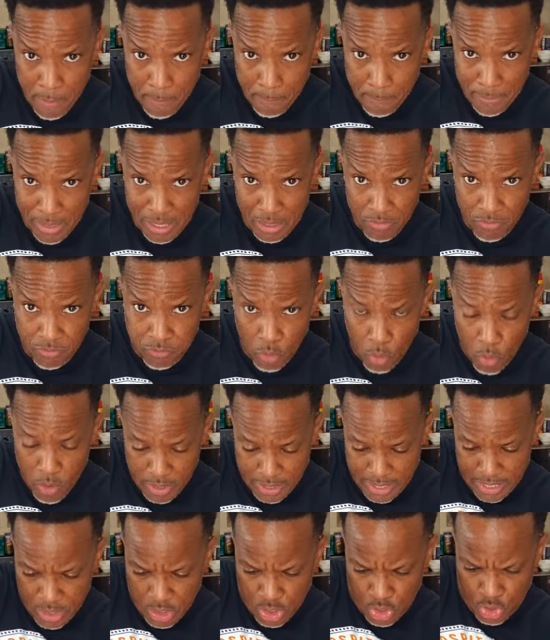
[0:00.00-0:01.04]
meat
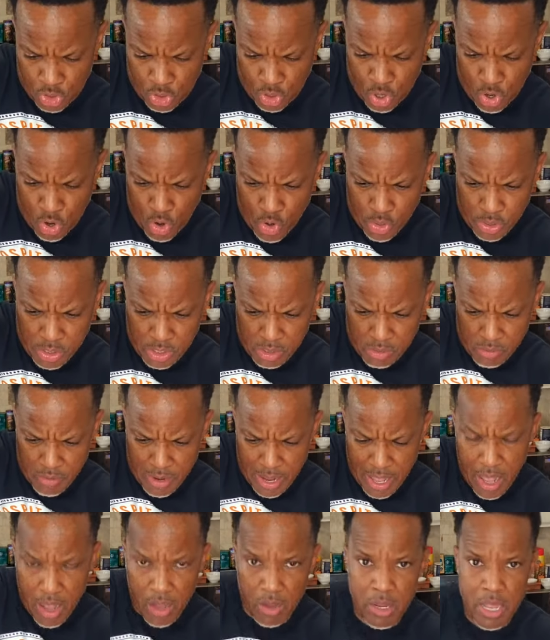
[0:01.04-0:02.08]
fork and turn it
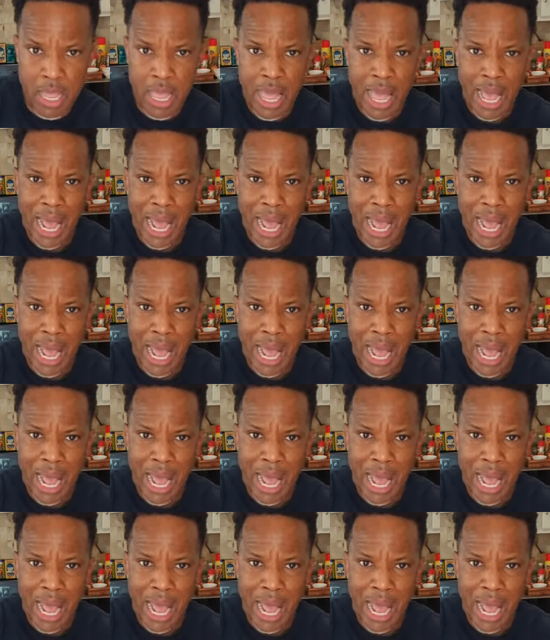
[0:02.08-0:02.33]
around.